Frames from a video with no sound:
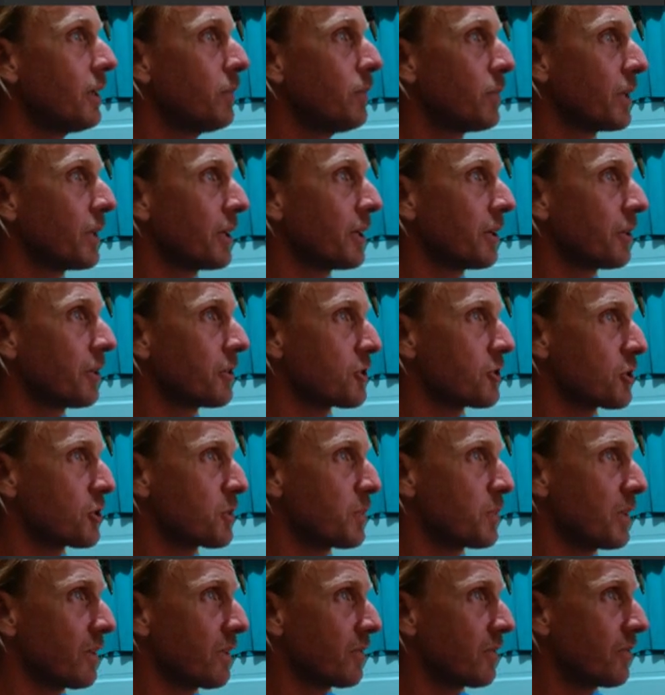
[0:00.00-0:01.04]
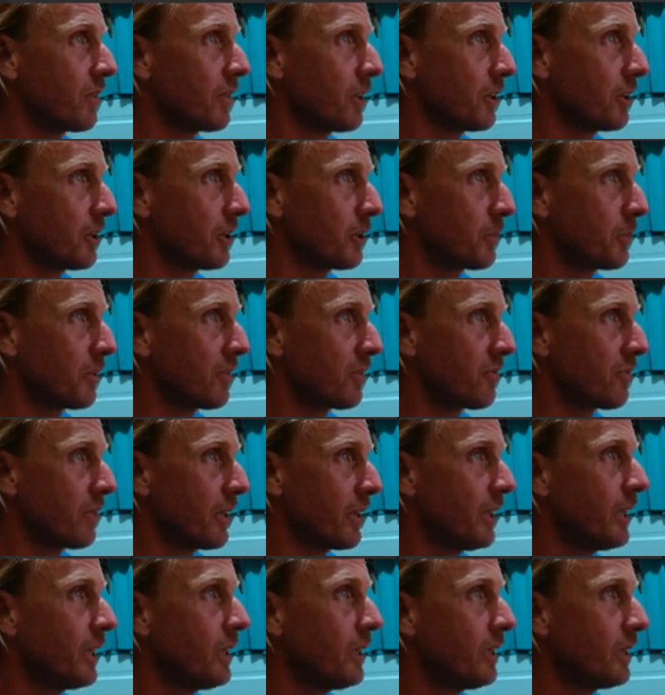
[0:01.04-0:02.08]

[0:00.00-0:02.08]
but it'll just be a little bit funny.